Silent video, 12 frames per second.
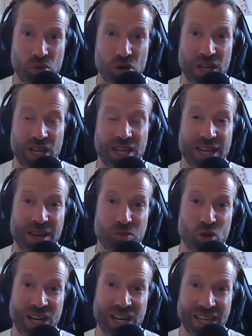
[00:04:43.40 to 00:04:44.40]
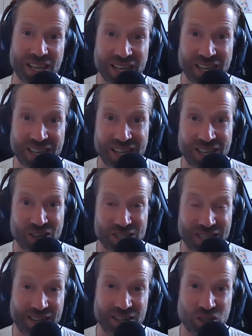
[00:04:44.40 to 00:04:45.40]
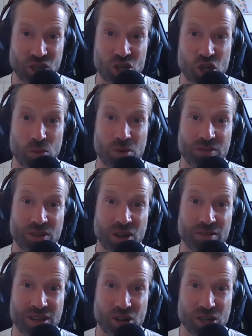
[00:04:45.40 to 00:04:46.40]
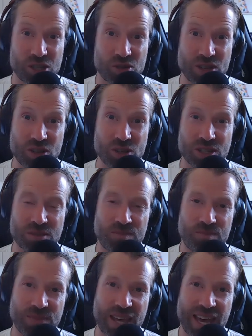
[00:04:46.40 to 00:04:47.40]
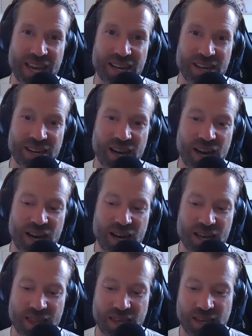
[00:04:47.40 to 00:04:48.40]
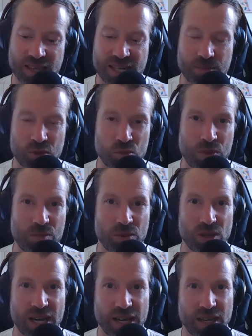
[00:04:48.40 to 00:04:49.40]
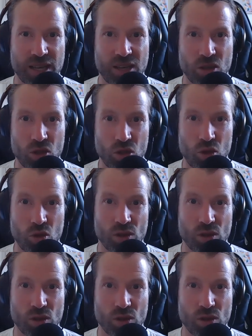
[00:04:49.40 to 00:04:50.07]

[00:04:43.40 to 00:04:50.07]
pretty damn quickly because they've done a good job of it over the last three years and I think it's up to people like you.